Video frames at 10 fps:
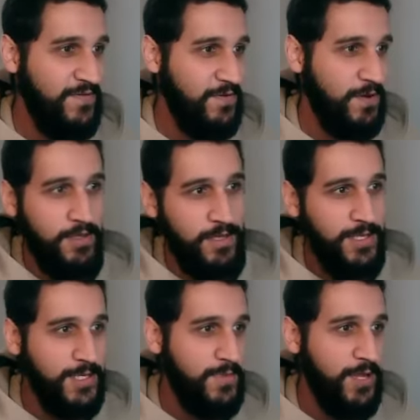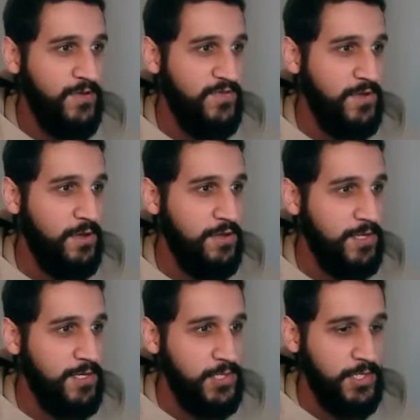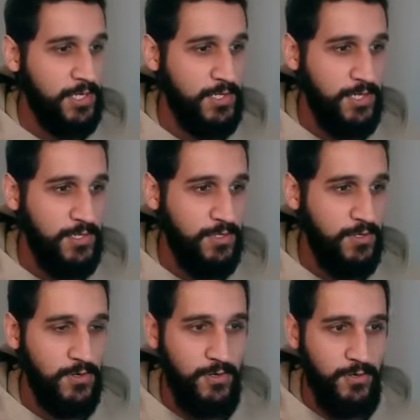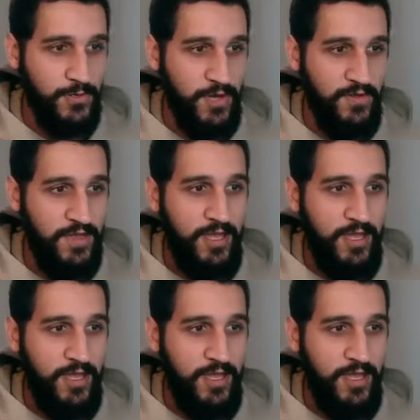Well, it doesn't matter if you go there because that's just going to send you to your own Google Drive.